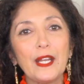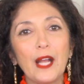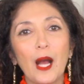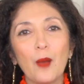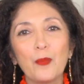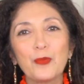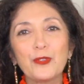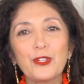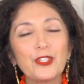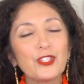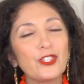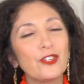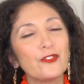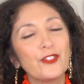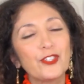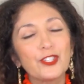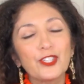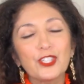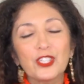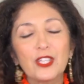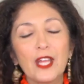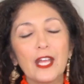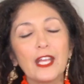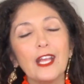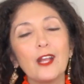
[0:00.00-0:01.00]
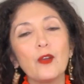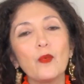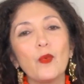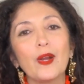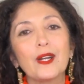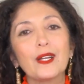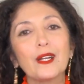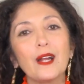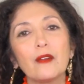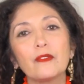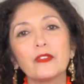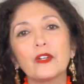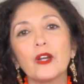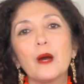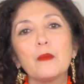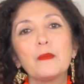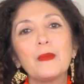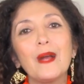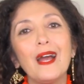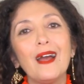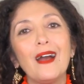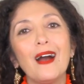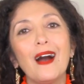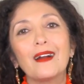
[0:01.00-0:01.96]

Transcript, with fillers: option. So if you're just taking one cover-up,